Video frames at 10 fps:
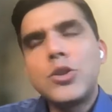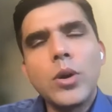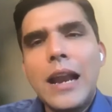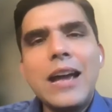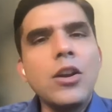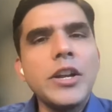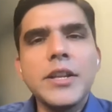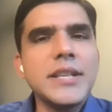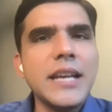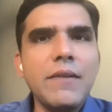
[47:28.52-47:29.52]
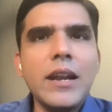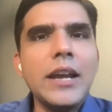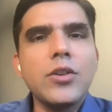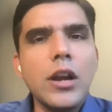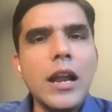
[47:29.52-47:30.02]
Uh, you rely on it in the same way
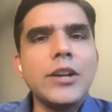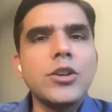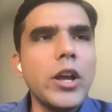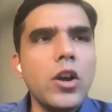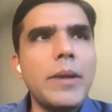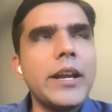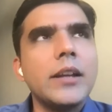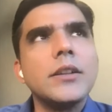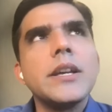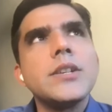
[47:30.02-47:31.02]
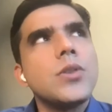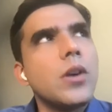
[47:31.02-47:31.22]
like you rely today on many other things.